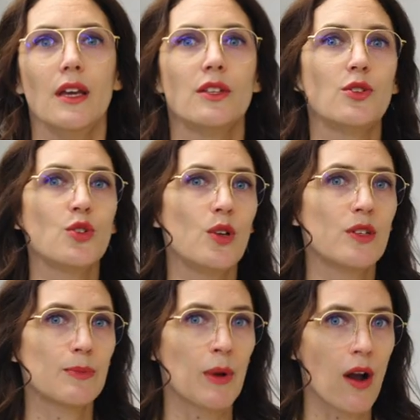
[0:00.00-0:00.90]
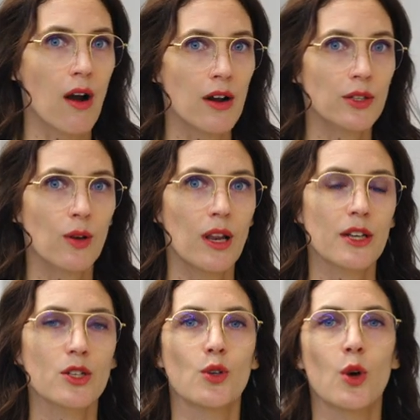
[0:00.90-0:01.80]
The Julius Baer art
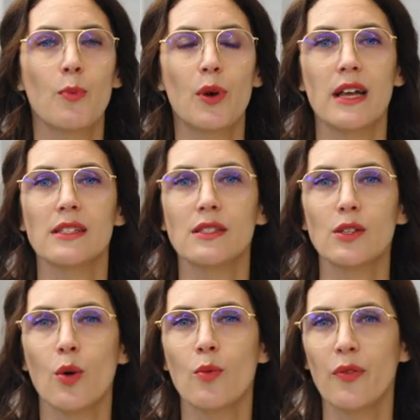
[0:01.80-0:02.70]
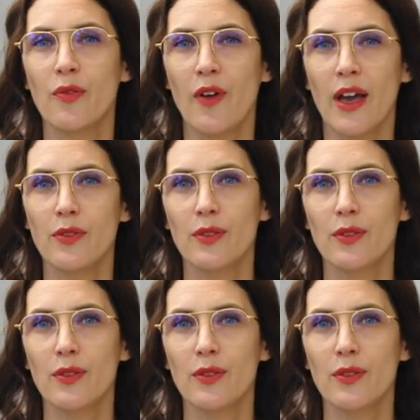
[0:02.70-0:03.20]
collection comprises over five